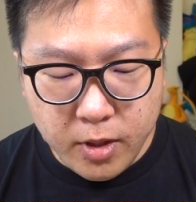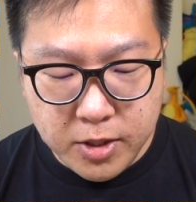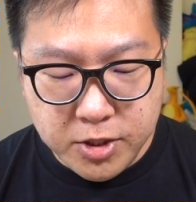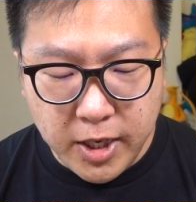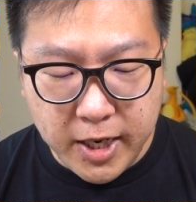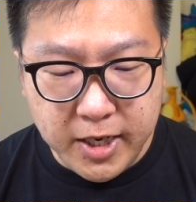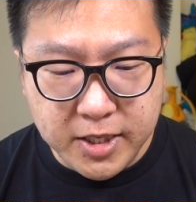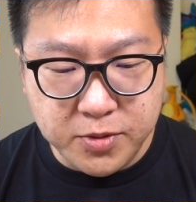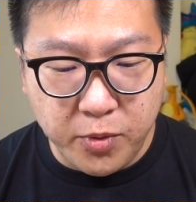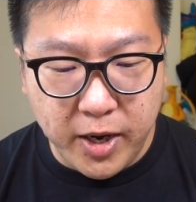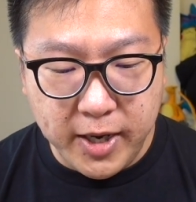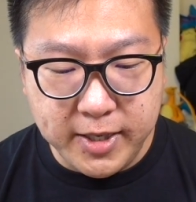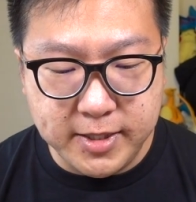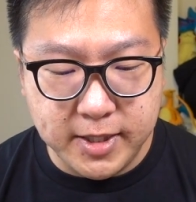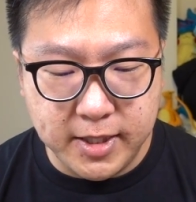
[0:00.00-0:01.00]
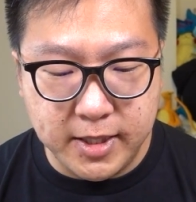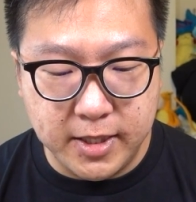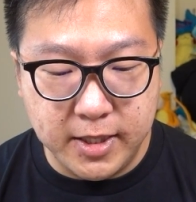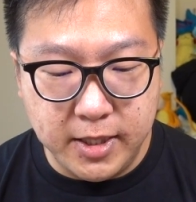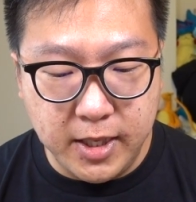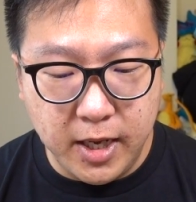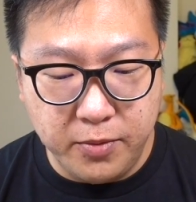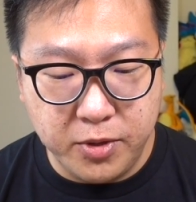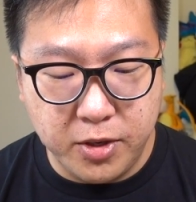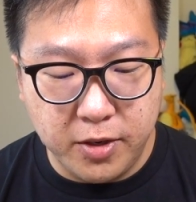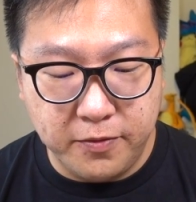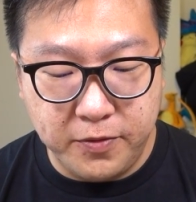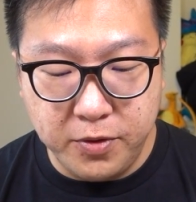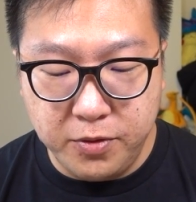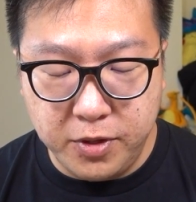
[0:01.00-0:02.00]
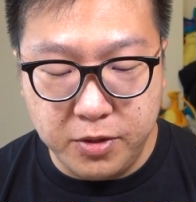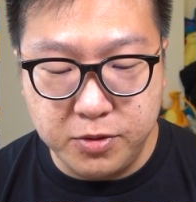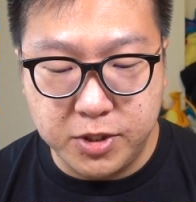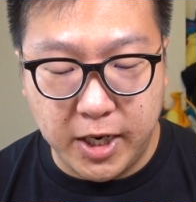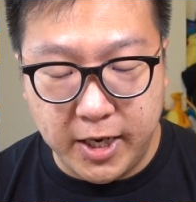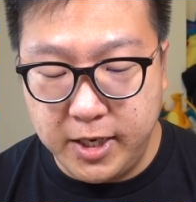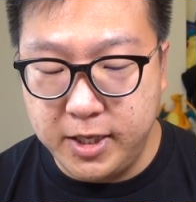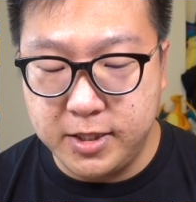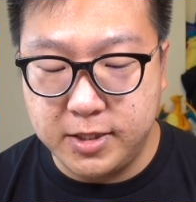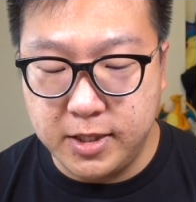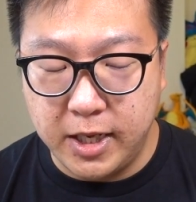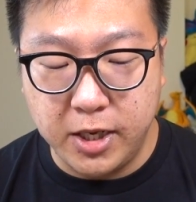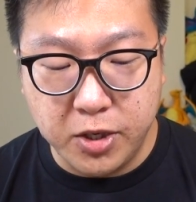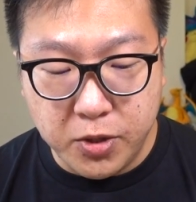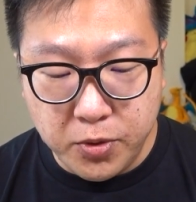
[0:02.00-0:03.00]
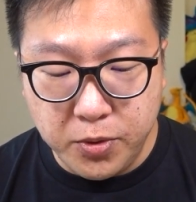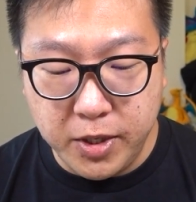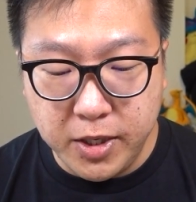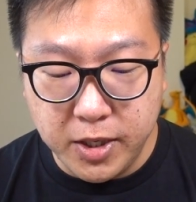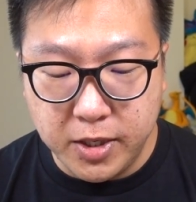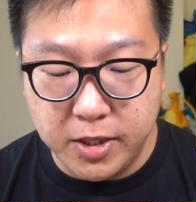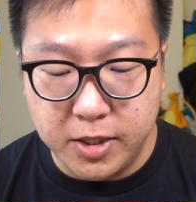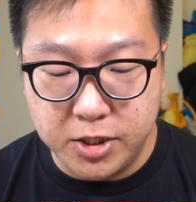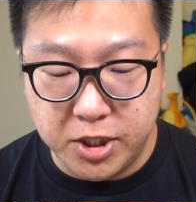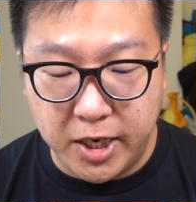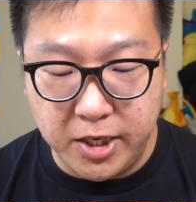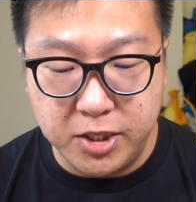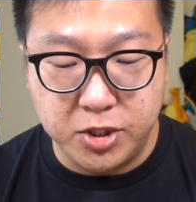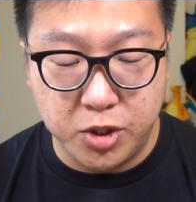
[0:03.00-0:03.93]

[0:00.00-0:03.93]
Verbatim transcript: Chinese wise, uh, yeah, we got a few new shinies, including a shiny